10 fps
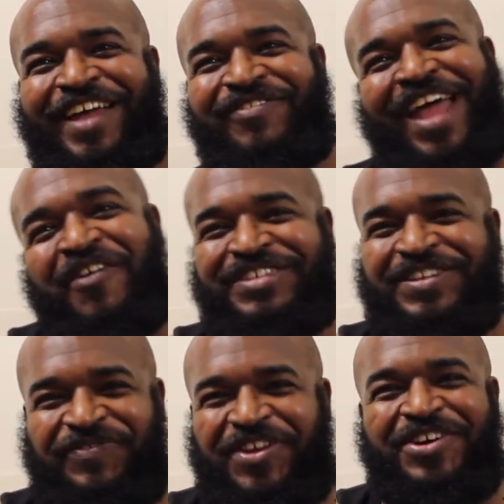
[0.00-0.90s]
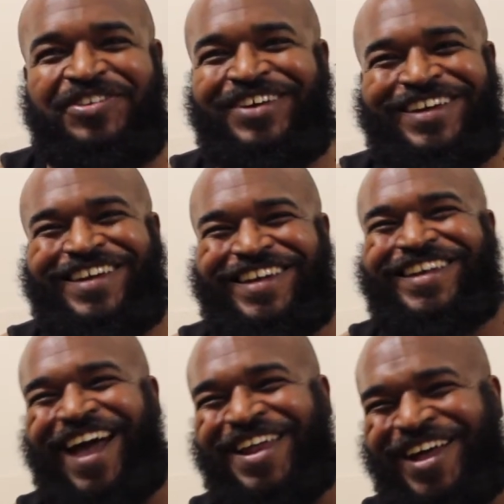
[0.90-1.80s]
like if that was the feud,
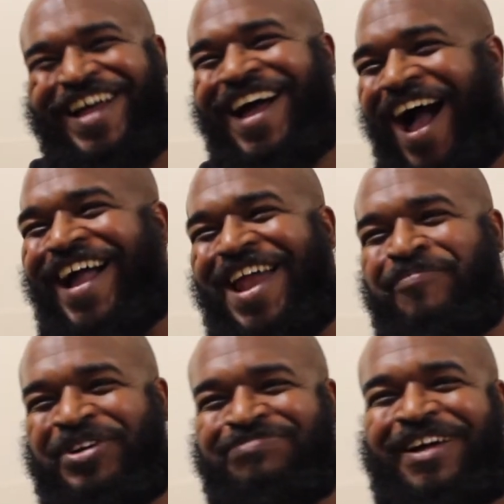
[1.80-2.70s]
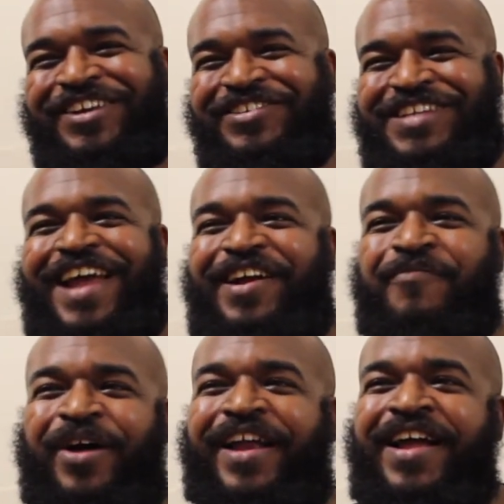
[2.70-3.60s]
I gotta push my dude
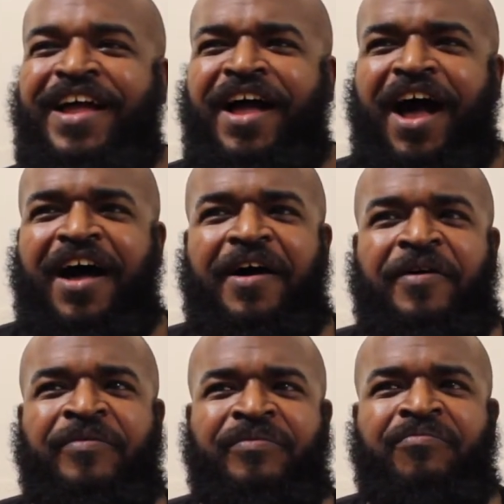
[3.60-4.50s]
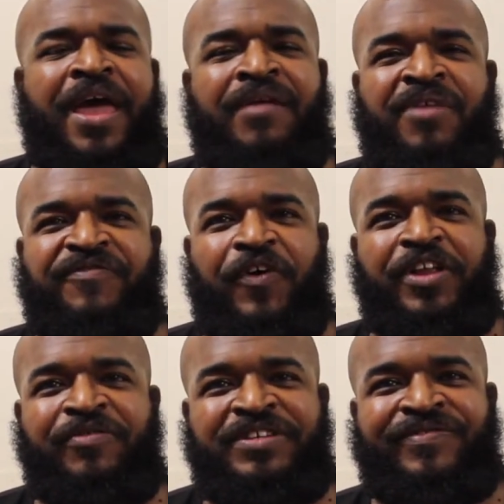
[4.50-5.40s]
Taker. But man, Mick
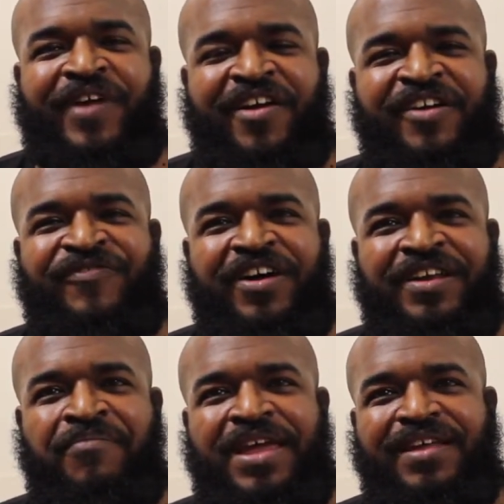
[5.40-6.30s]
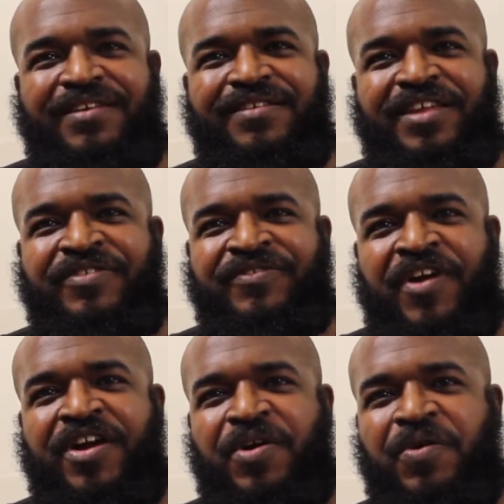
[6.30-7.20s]
Foley was very fun to meet. He was
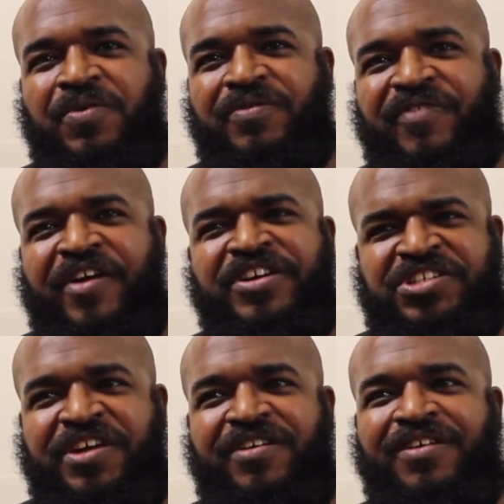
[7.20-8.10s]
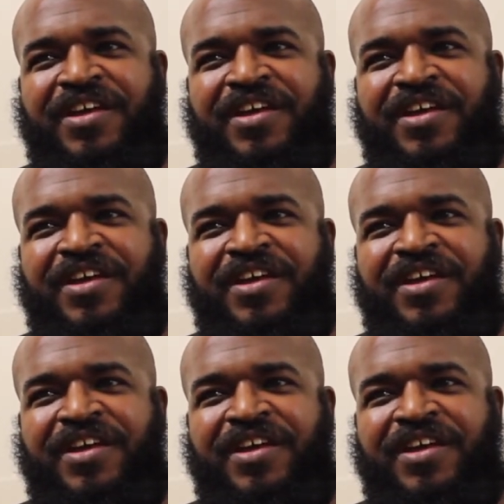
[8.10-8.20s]
very cool, very chill.